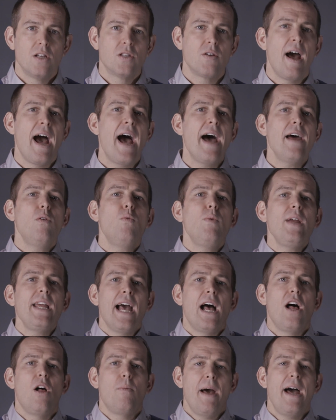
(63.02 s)
So, how do we
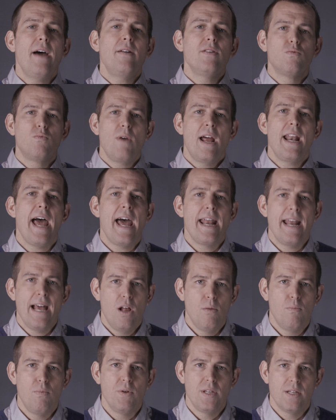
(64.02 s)
help? How does Red Hat
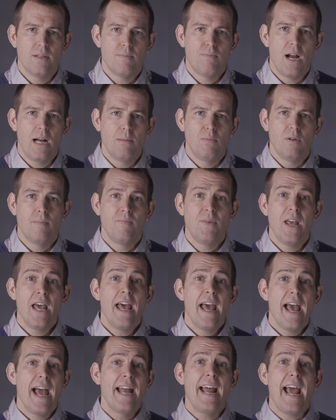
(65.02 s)
help with this problem?
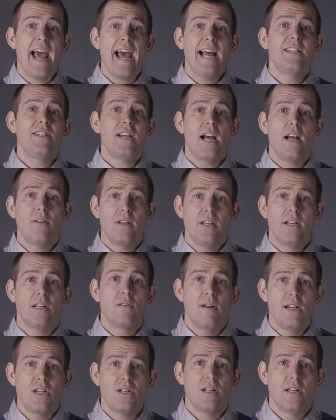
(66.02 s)
And agile
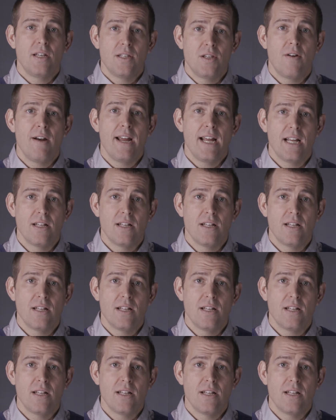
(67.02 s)
integration is our